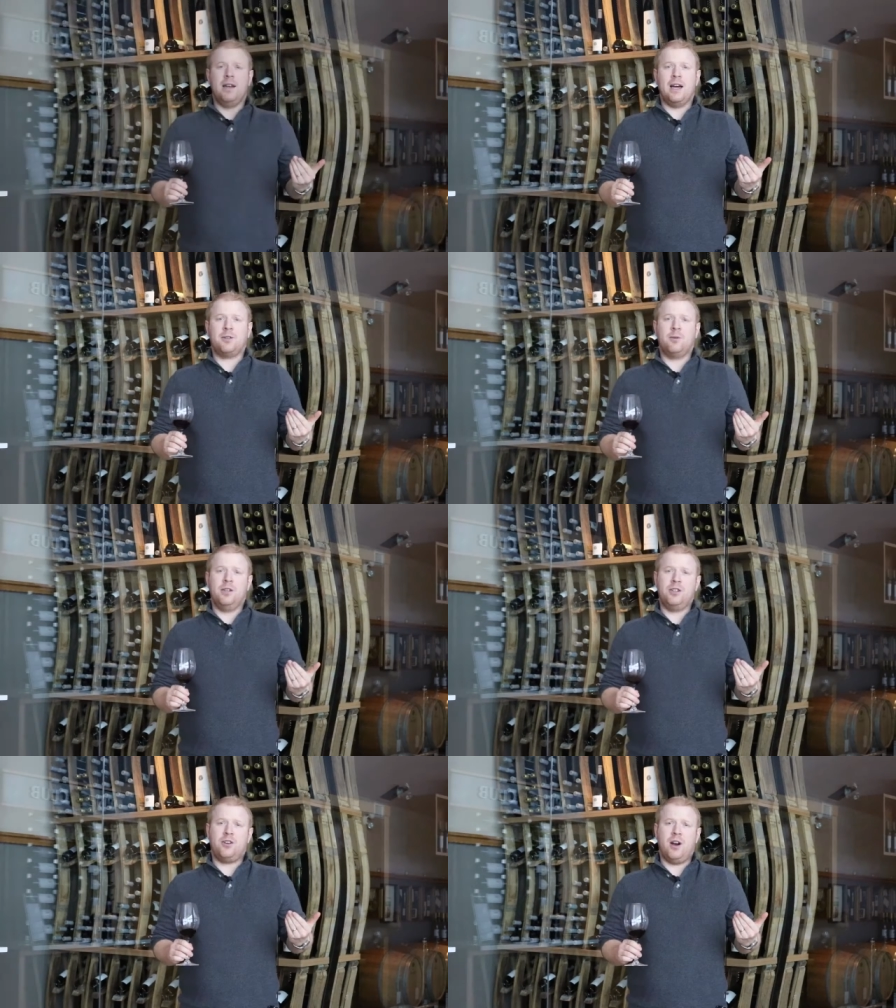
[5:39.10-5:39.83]
Next, we're
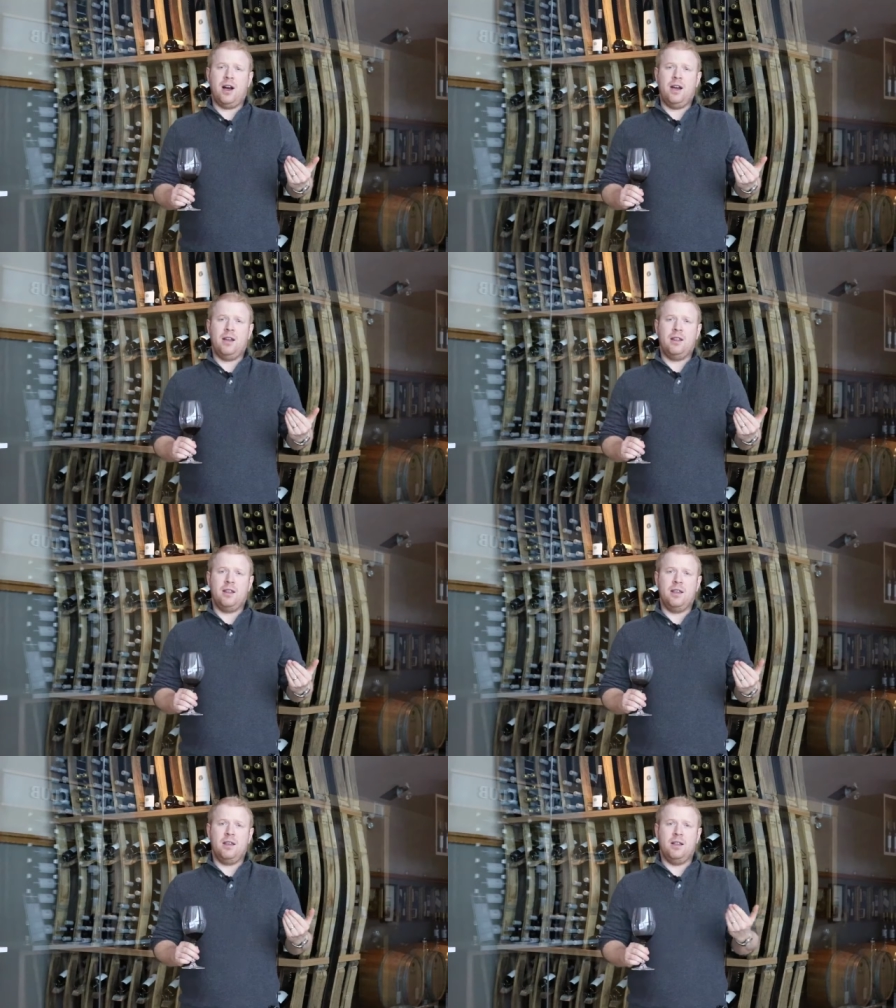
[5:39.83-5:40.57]
going to try
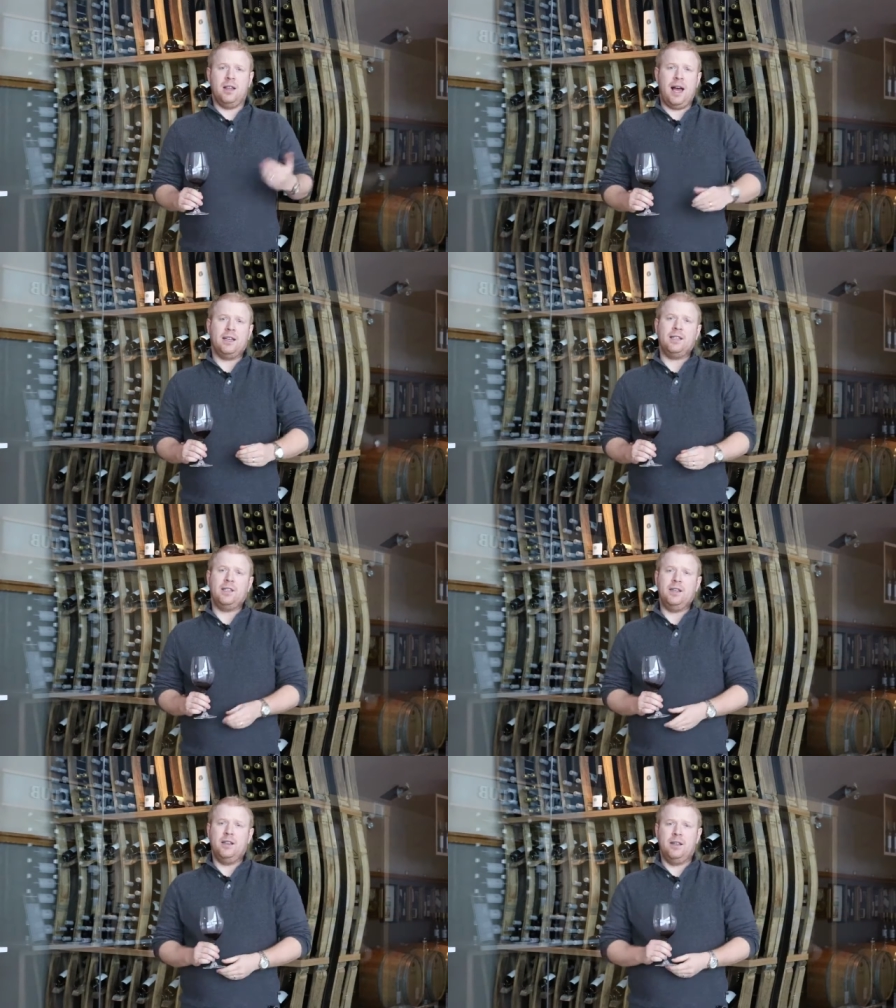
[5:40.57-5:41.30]
the
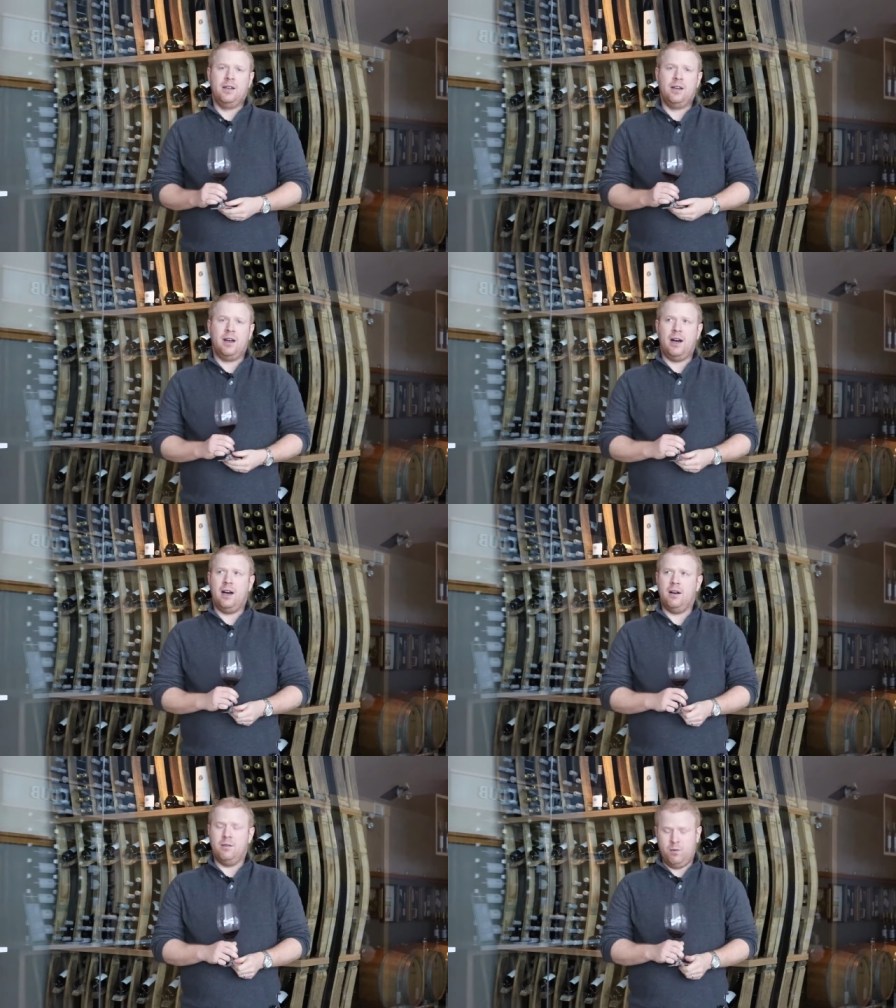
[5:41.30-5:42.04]
Legacy
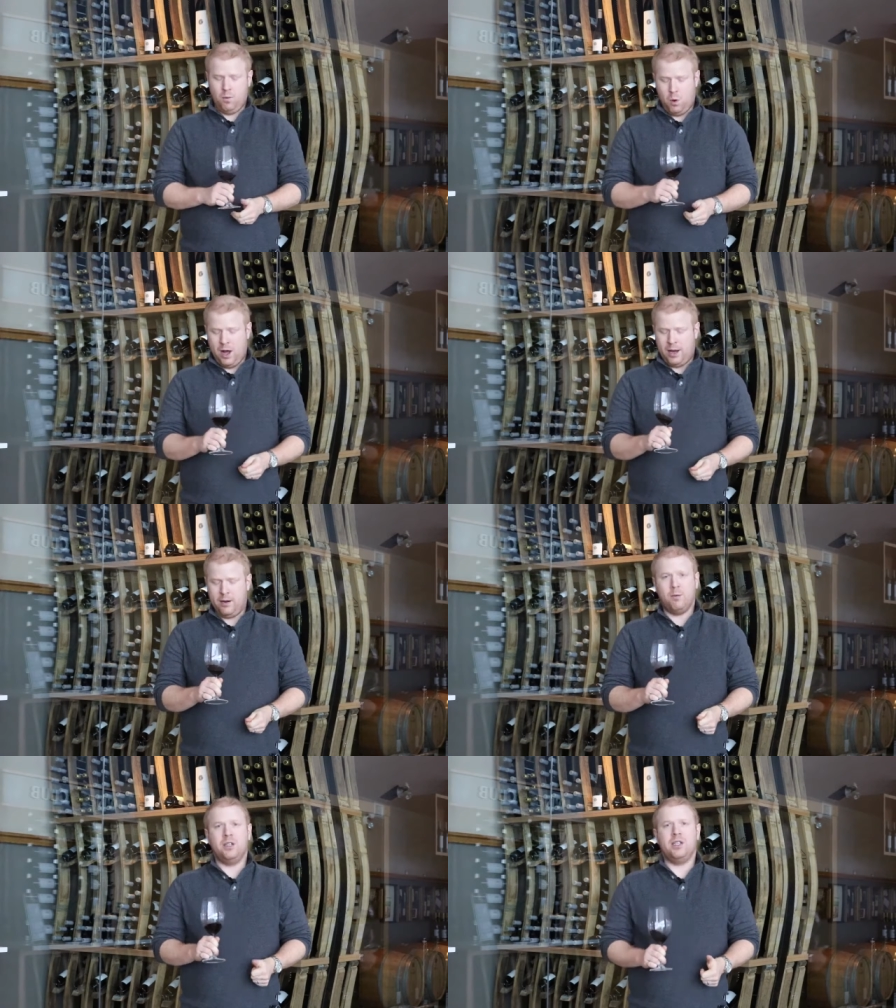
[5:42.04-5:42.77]
uh,
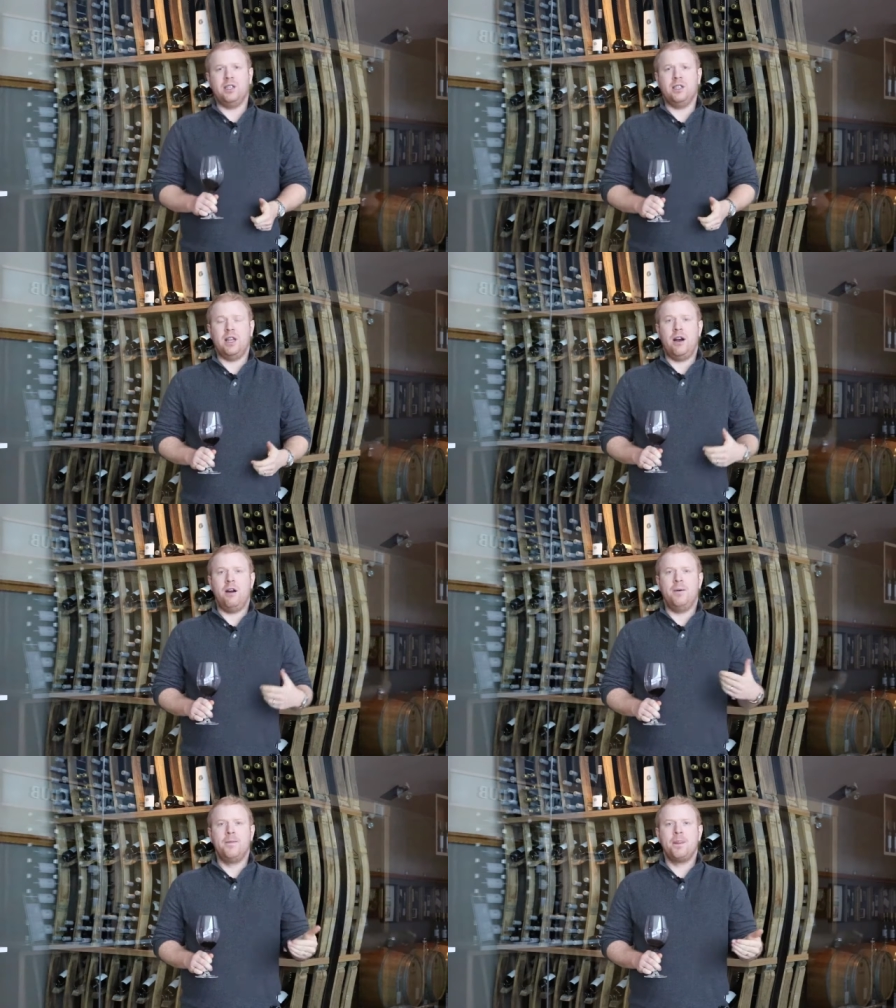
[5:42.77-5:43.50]
wine, which is
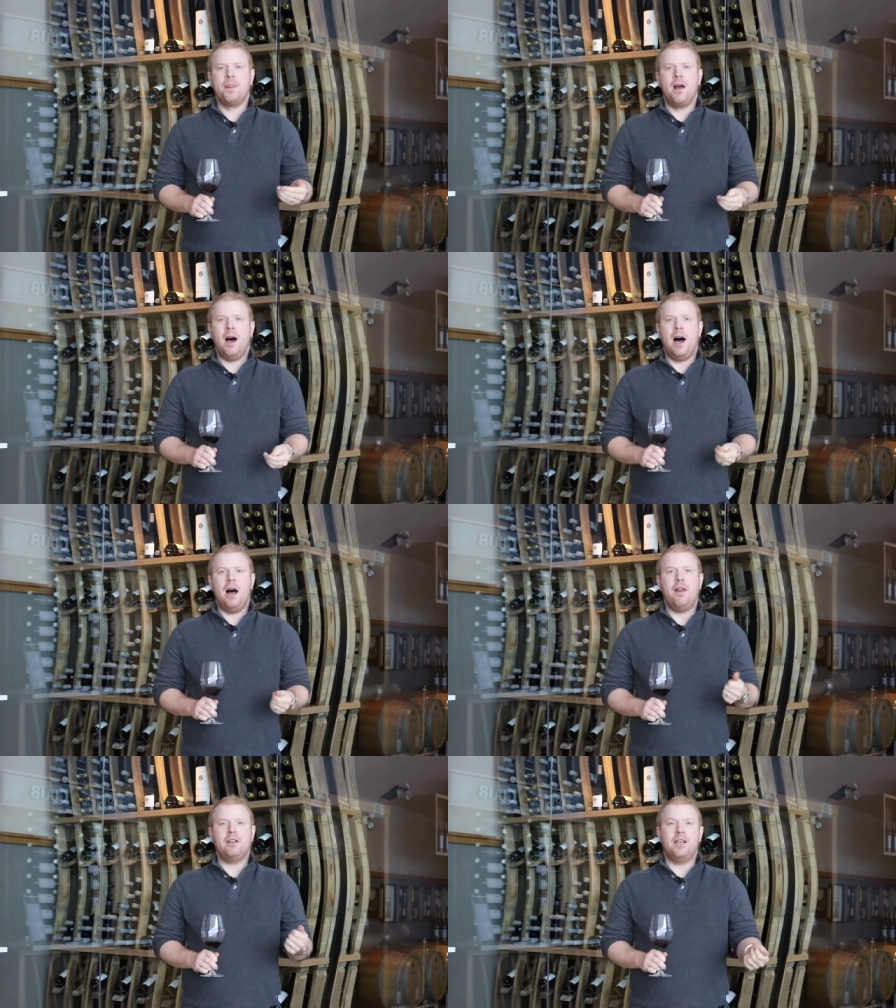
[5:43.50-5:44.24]
their
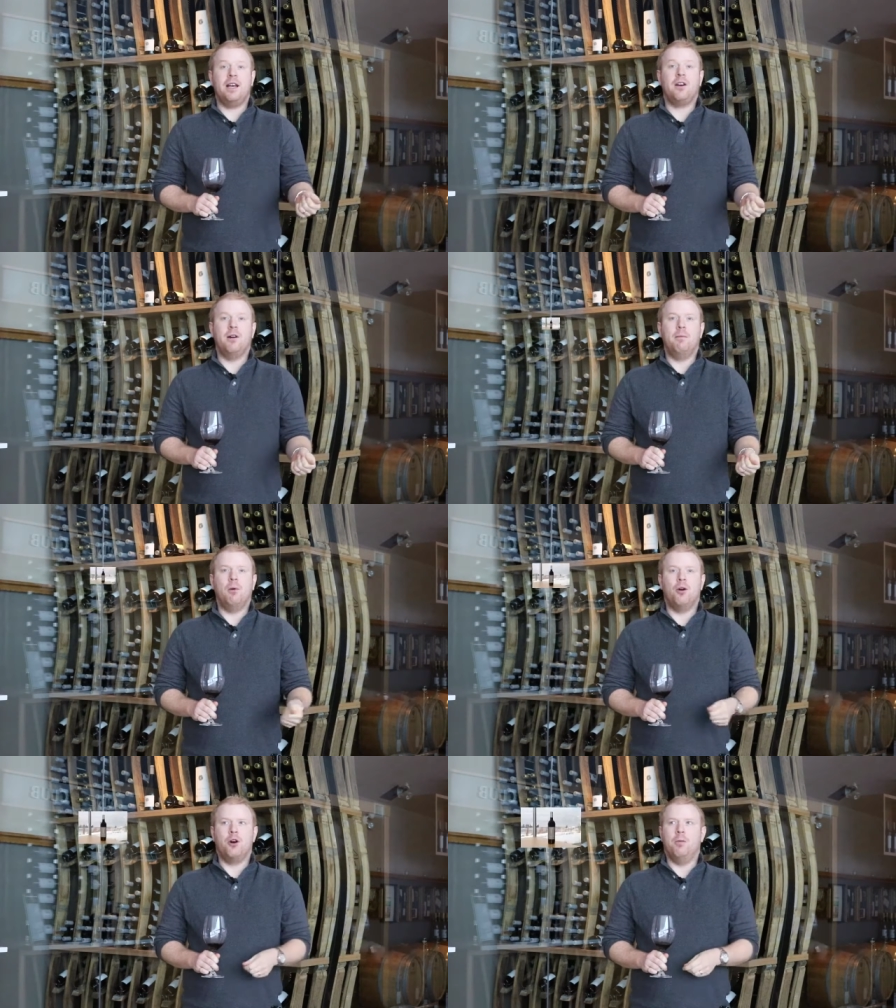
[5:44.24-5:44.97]
uh, their take on a
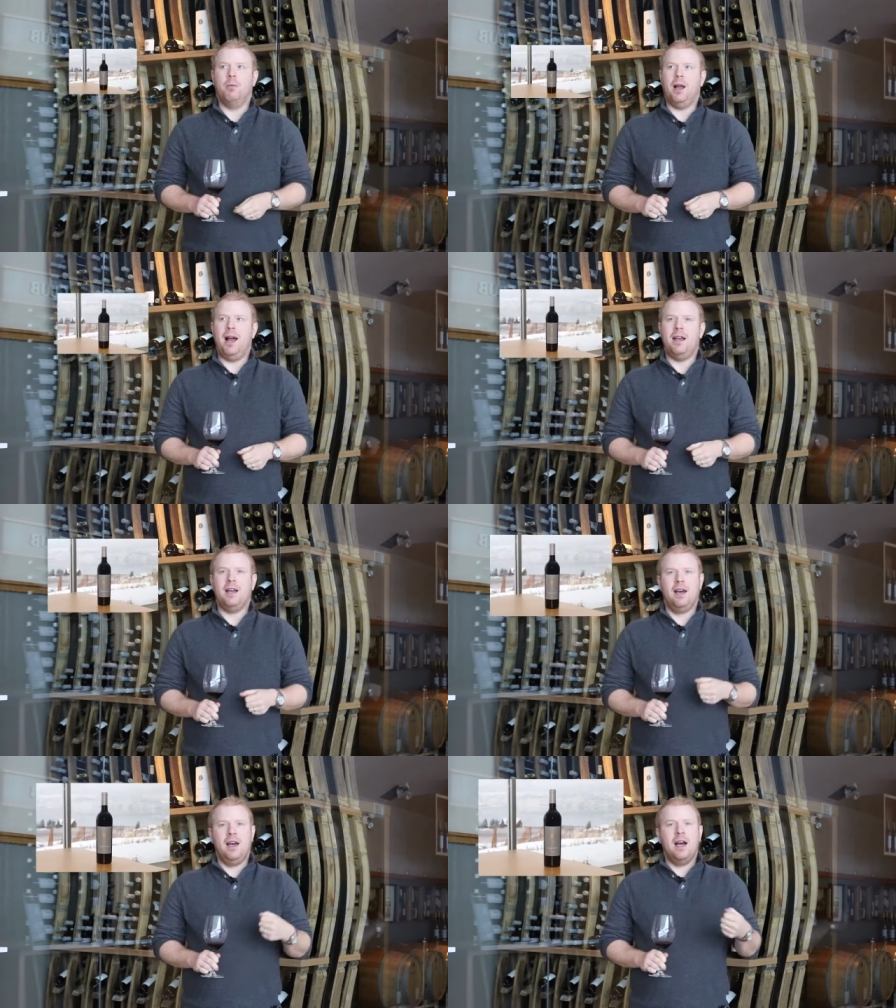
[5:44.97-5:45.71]
Bordeaux blend.